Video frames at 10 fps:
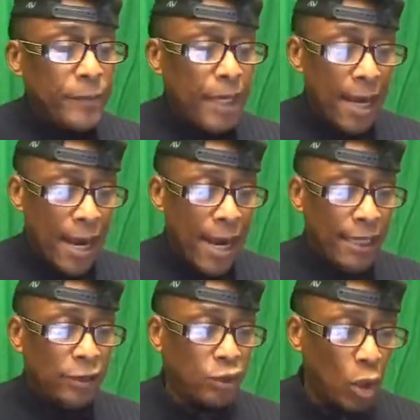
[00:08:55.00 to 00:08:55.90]
All
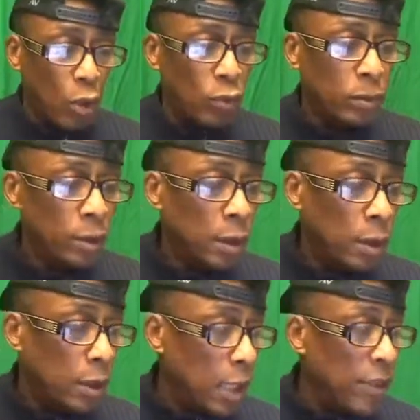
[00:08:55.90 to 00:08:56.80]
right? So,
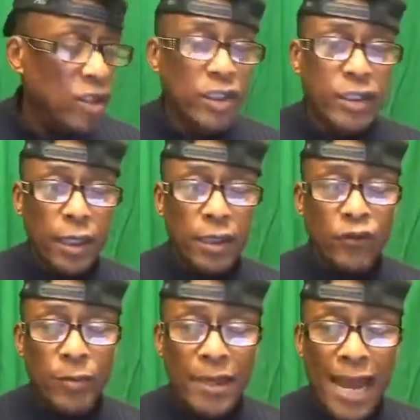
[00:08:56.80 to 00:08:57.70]
let me just say this
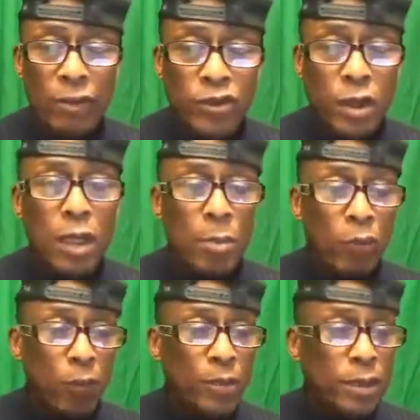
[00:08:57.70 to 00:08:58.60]
from the outstart, and I'm going to
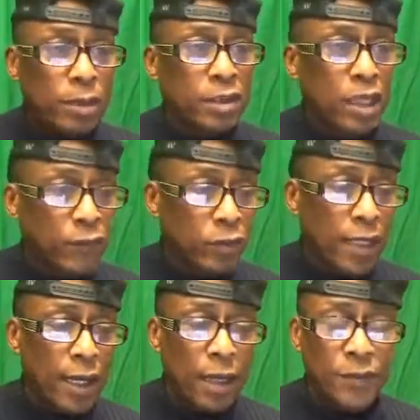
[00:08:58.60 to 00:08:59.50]
repeat this several
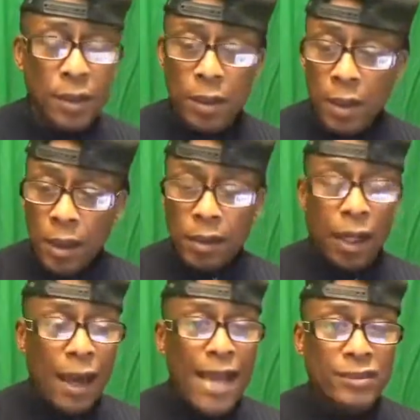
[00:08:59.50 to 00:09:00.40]
times. The
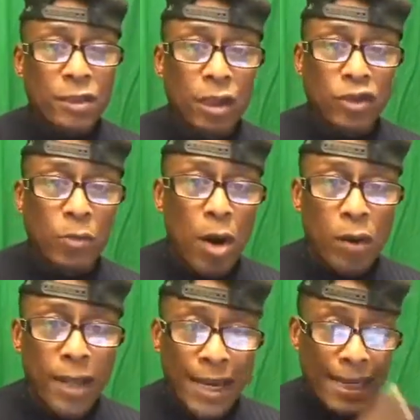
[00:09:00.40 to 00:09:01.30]
class starts
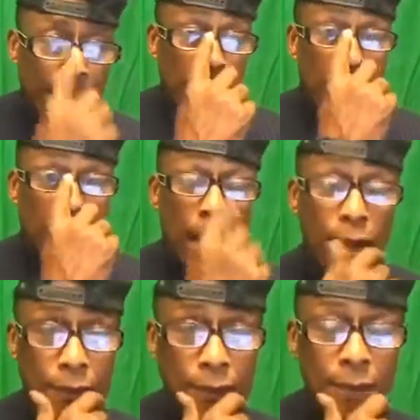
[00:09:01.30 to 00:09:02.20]
tomorrow night at 8
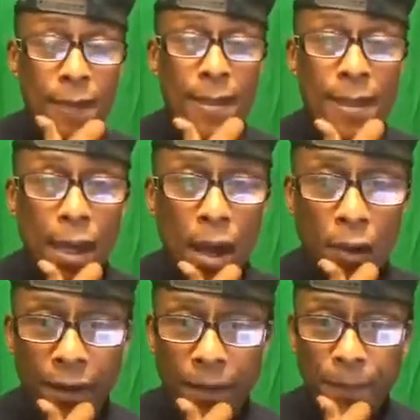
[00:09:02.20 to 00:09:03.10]
o'clock.
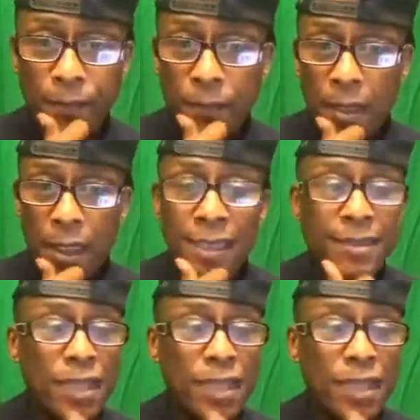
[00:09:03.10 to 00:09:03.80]
All right? It's